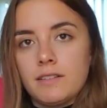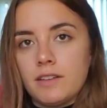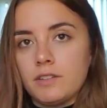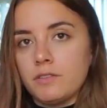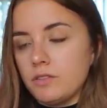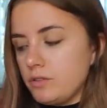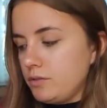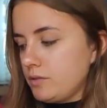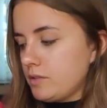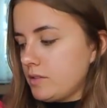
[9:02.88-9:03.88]
that you
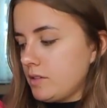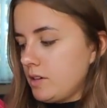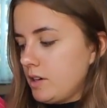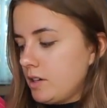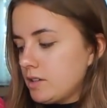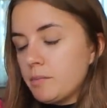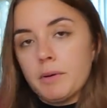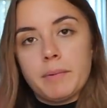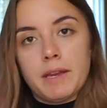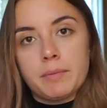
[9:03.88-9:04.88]
use to
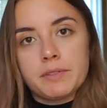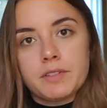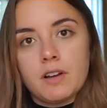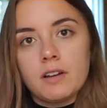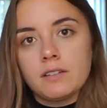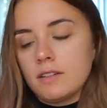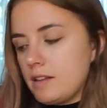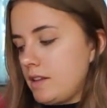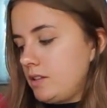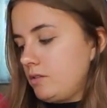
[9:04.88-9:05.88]
put papers on,
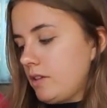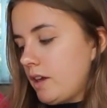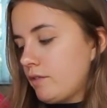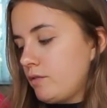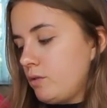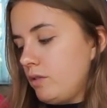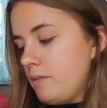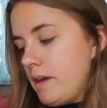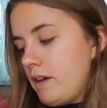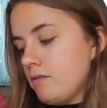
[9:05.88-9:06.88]
and then you like fold
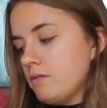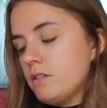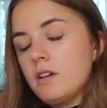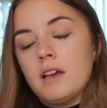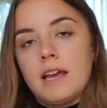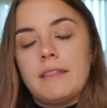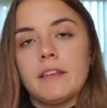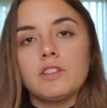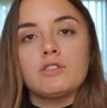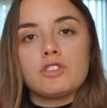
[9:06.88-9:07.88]
them out. And
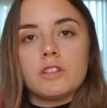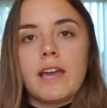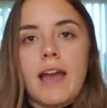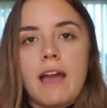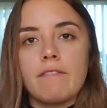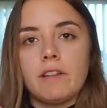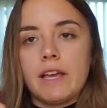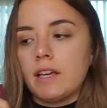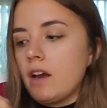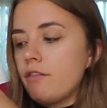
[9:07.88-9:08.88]
they usually have
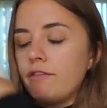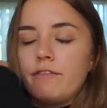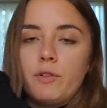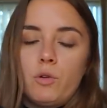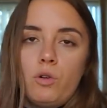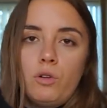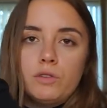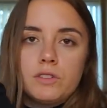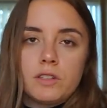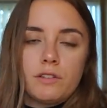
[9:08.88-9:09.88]
like a
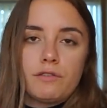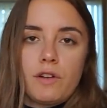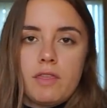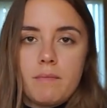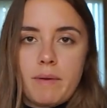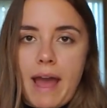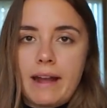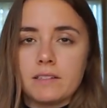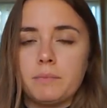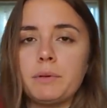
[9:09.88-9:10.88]
fold in the front and the
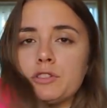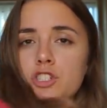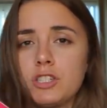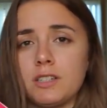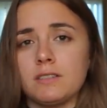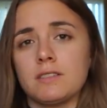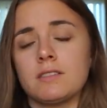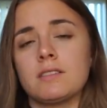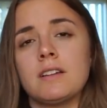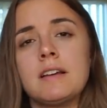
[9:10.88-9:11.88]
back to put
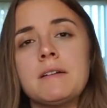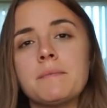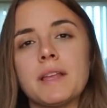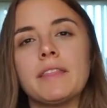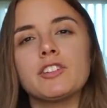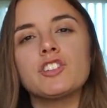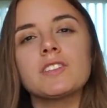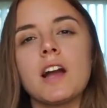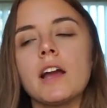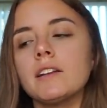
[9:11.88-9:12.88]
sheets. And they're
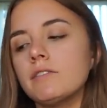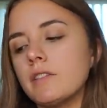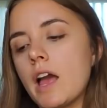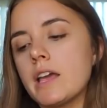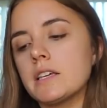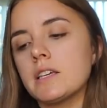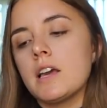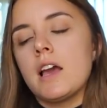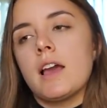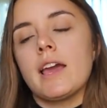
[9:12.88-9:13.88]
just kind of like
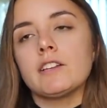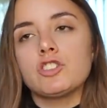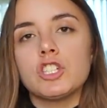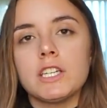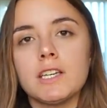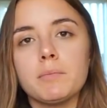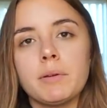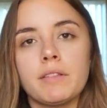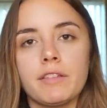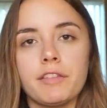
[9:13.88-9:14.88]
a cheap,
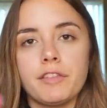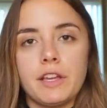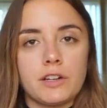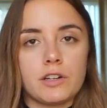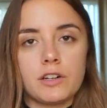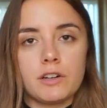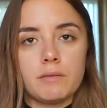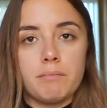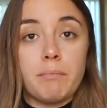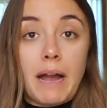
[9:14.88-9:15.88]

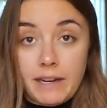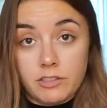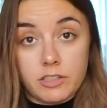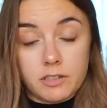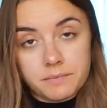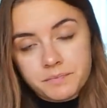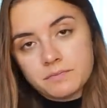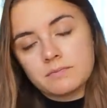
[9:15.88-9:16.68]
thinner binder.